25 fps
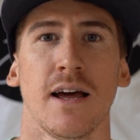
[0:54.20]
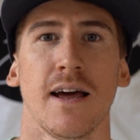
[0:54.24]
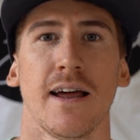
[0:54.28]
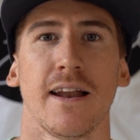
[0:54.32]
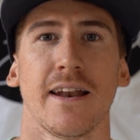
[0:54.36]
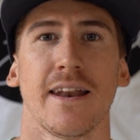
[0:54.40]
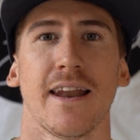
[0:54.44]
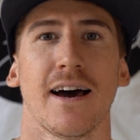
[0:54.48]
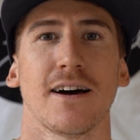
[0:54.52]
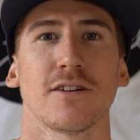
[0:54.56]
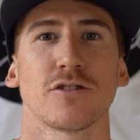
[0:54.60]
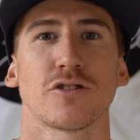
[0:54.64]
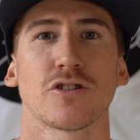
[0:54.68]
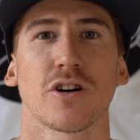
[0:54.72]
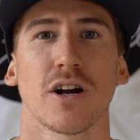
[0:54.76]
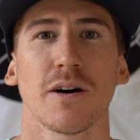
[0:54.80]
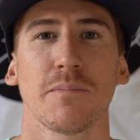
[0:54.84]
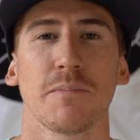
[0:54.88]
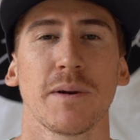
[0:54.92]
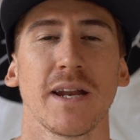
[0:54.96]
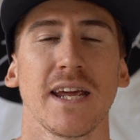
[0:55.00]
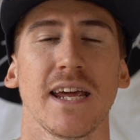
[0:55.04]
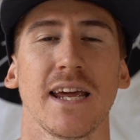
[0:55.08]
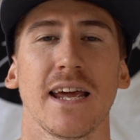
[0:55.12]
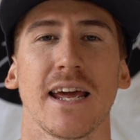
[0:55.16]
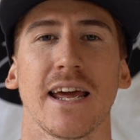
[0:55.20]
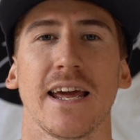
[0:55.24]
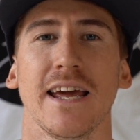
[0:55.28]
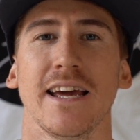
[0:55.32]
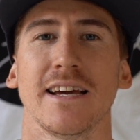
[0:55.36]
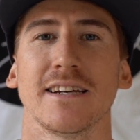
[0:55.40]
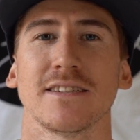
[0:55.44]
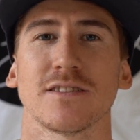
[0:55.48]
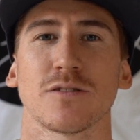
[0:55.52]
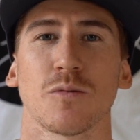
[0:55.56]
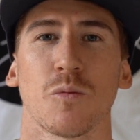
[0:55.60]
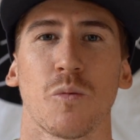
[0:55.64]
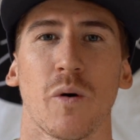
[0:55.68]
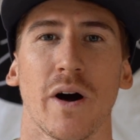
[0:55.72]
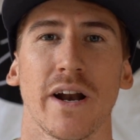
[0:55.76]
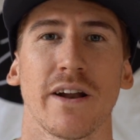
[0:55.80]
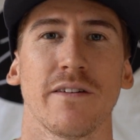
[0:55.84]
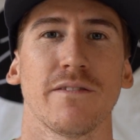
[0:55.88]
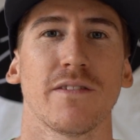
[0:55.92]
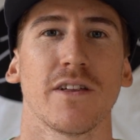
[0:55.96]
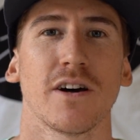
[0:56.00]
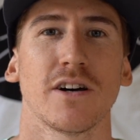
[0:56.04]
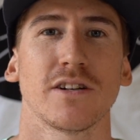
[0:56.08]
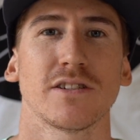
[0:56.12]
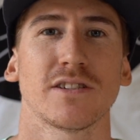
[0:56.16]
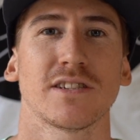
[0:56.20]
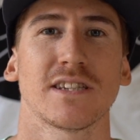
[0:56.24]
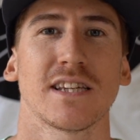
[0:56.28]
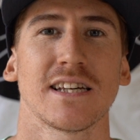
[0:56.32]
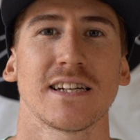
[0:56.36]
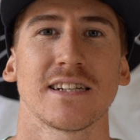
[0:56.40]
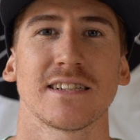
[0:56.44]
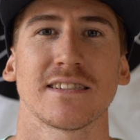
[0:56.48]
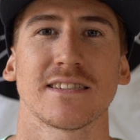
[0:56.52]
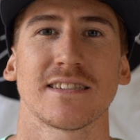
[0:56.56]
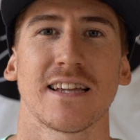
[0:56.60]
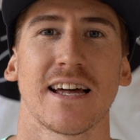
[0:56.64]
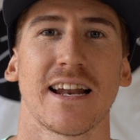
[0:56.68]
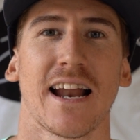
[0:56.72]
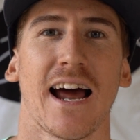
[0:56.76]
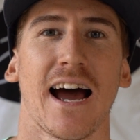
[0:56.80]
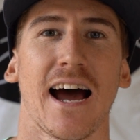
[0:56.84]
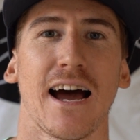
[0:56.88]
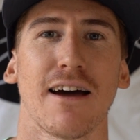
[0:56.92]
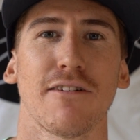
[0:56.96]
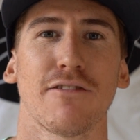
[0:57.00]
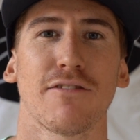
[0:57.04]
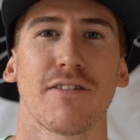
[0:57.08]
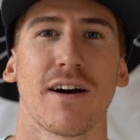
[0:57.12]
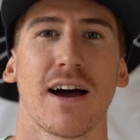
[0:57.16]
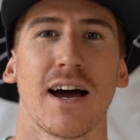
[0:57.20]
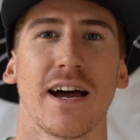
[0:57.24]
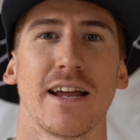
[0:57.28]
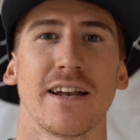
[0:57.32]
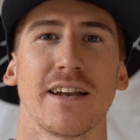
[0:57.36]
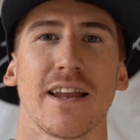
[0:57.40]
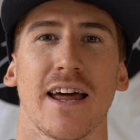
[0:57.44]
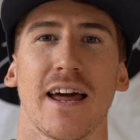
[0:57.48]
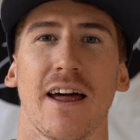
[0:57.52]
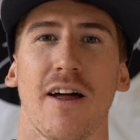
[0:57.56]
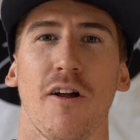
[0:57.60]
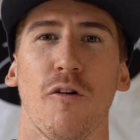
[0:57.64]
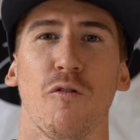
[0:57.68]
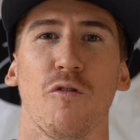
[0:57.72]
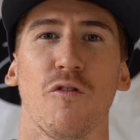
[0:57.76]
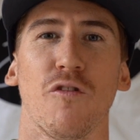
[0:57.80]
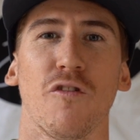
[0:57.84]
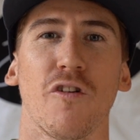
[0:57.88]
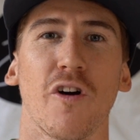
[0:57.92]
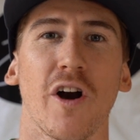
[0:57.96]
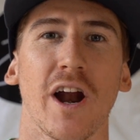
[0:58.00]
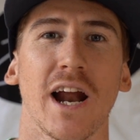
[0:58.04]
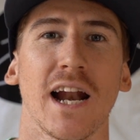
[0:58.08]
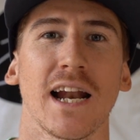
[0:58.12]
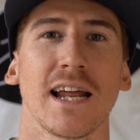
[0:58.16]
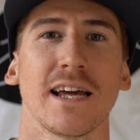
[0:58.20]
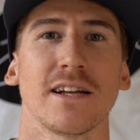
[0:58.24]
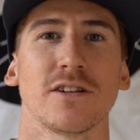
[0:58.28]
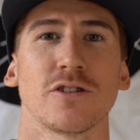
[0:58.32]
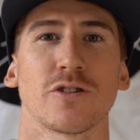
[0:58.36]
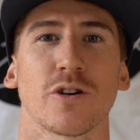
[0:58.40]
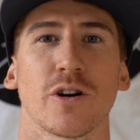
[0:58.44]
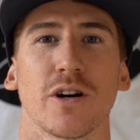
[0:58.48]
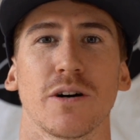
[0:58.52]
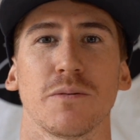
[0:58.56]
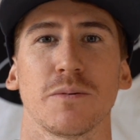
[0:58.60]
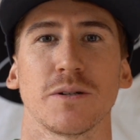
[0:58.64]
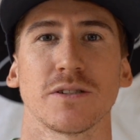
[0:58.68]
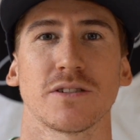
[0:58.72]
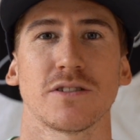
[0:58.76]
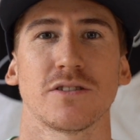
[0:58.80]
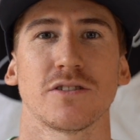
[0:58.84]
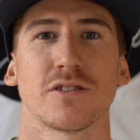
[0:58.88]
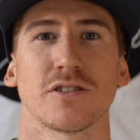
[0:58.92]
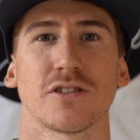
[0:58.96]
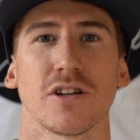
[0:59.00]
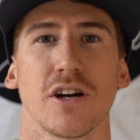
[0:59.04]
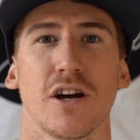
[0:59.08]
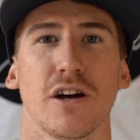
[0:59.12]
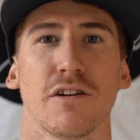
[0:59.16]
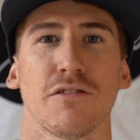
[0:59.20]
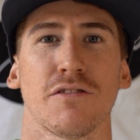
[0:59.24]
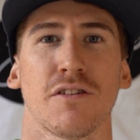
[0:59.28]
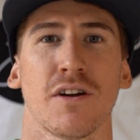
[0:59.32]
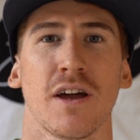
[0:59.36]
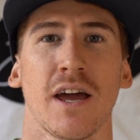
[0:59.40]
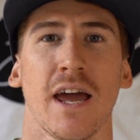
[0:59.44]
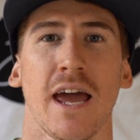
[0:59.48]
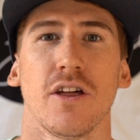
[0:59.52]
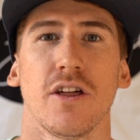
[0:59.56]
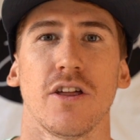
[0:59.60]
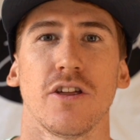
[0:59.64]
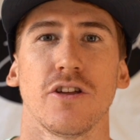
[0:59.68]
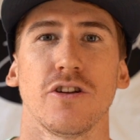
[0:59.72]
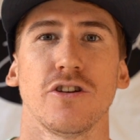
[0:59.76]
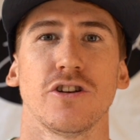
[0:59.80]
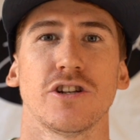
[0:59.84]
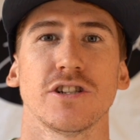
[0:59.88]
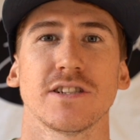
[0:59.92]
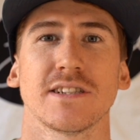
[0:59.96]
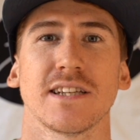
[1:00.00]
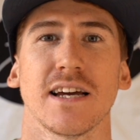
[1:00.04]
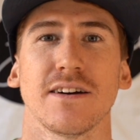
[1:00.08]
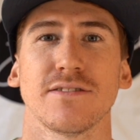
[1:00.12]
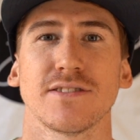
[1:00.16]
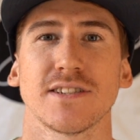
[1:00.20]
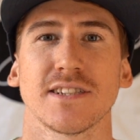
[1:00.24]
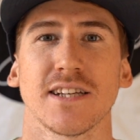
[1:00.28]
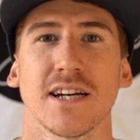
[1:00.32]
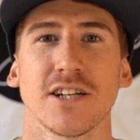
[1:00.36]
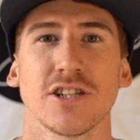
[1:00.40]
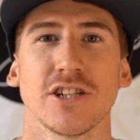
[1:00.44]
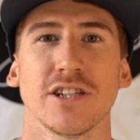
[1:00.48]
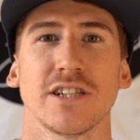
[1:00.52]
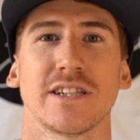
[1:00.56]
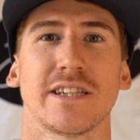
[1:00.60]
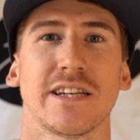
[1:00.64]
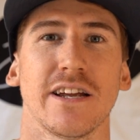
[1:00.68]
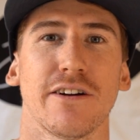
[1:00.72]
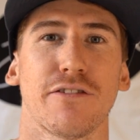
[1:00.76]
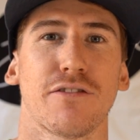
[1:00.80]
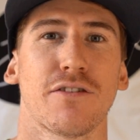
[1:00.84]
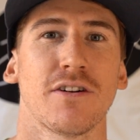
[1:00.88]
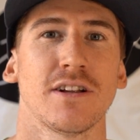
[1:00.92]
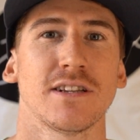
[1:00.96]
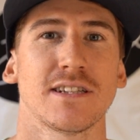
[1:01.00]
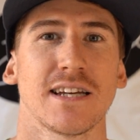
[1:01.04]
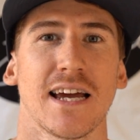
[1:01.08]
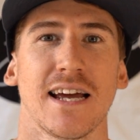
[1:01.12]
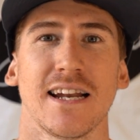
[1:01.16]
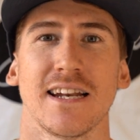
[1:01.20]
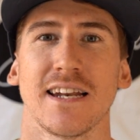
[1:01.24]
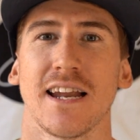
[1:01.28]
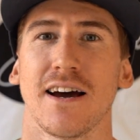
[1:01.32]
Now drop knee is one of those things that I find really enjoyable to surf. You just have such a different and